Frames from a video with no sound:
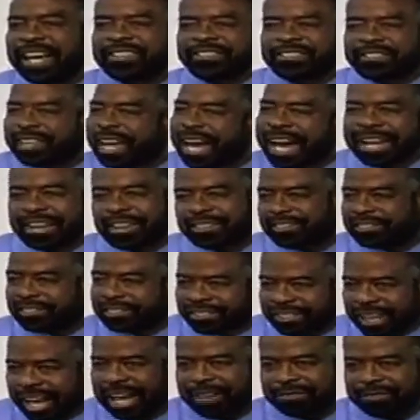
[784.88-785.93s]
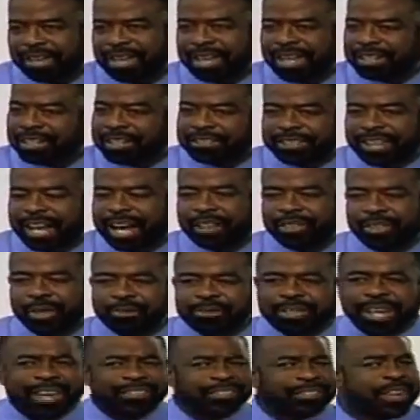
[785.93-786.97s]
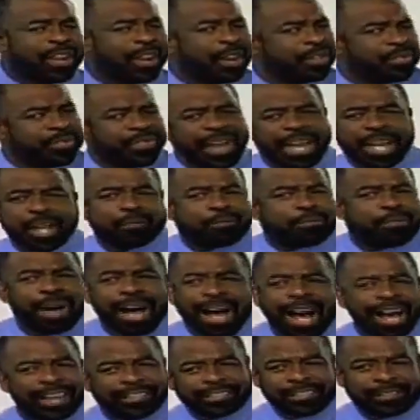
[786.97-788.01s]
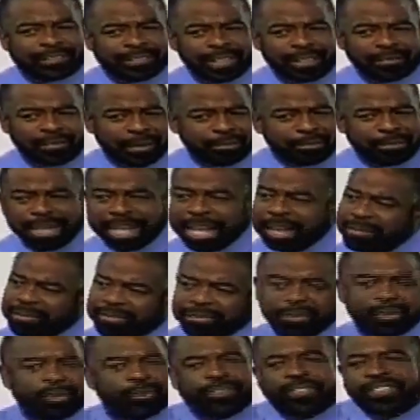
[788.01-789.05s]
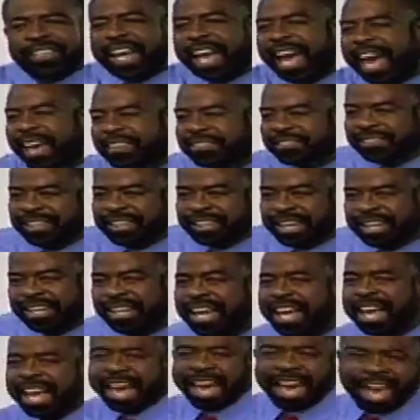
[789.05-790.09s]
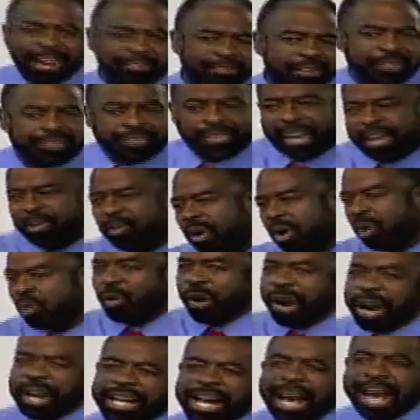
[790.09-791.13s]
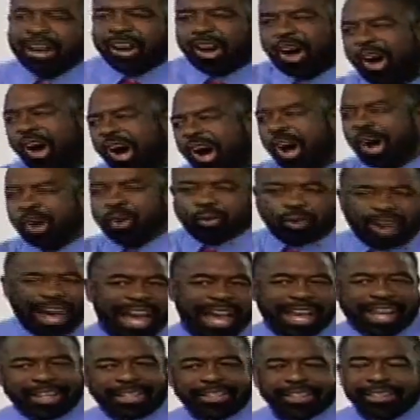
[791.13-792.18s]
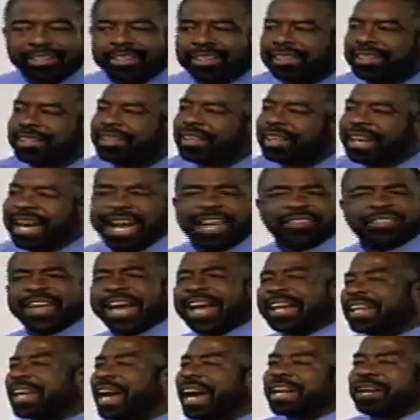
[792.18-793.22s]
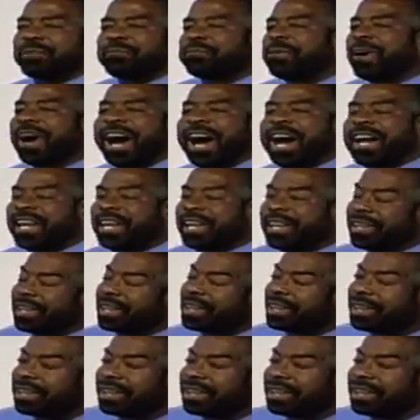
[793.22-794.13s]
that kind of stuff to tell them just think positive and be enthusiastic and everything will work out all right. Ain't that kind of party.